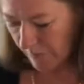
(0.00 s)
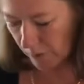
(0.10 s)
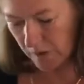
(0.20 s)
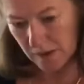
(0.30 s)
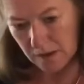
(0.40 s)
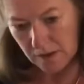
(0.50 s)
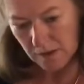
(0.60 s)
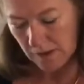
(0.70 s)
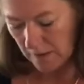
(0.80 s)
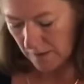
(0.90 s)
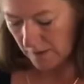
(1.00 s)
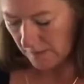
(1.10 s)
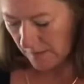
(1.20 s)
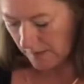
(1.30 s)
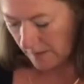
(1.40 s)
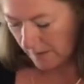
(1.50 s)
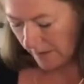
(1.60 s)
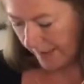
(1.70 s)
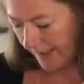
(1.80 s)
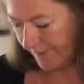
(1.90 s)
bought.
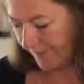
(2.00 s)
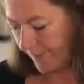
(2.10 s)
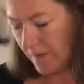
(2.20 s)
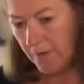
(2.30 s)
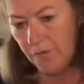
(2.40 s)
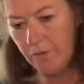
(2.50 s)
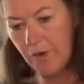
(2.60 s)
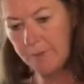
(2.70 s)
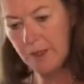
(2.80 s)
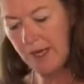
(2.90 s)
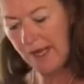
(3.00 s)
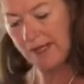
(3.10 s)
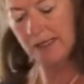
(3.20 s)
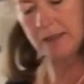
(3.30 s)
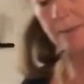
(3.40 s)
Okay, so I'm going to add a little